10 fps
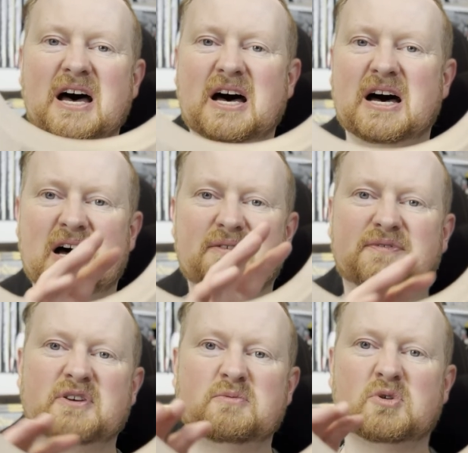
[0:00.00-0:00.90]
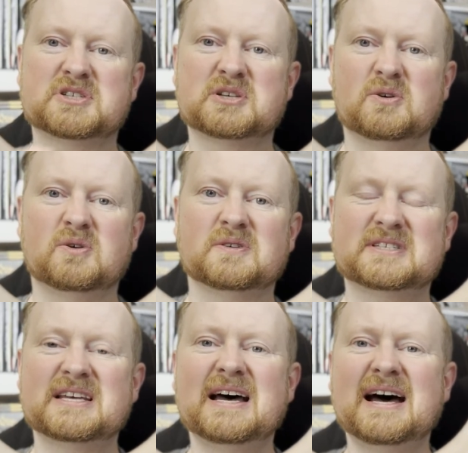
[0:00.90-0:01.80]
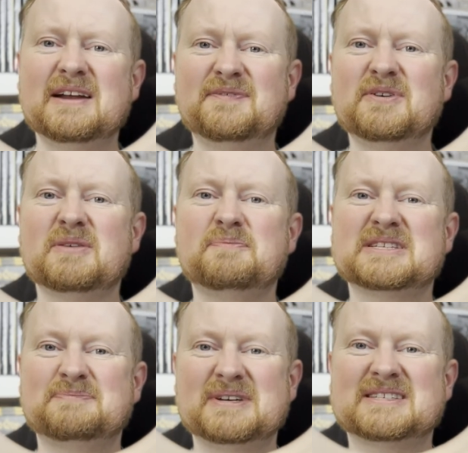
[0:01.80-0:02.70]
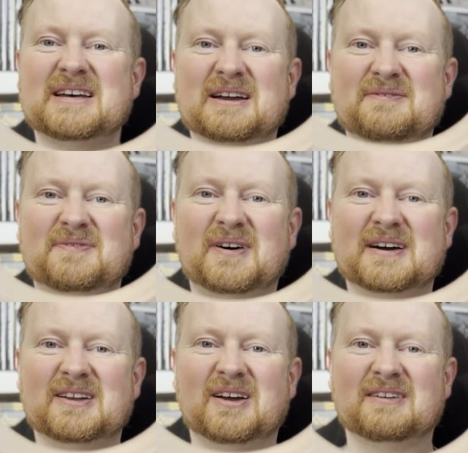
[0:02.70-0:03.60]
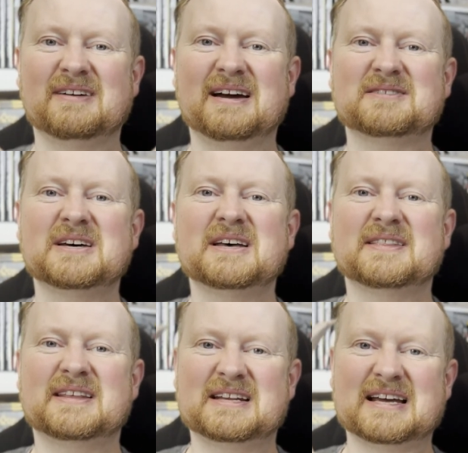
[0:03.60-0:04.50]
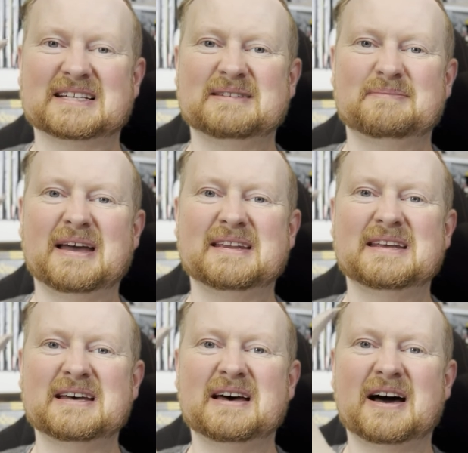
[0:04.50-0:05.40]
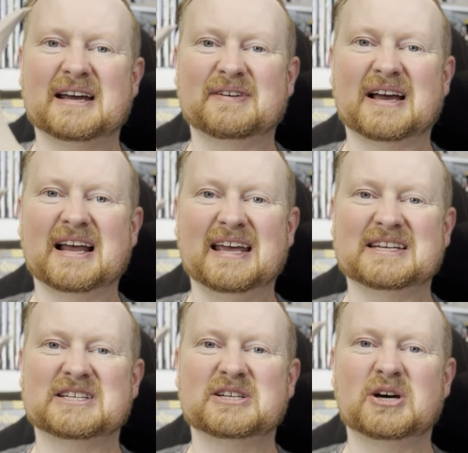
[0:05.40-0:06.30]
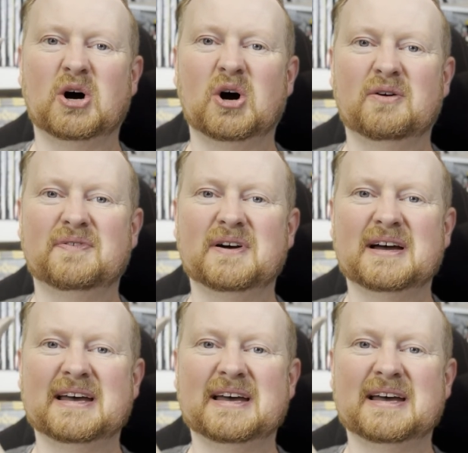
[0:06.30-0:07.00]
a few more swords, and a few other bits and pieces that I can find lying around that actually mean I can have a collection of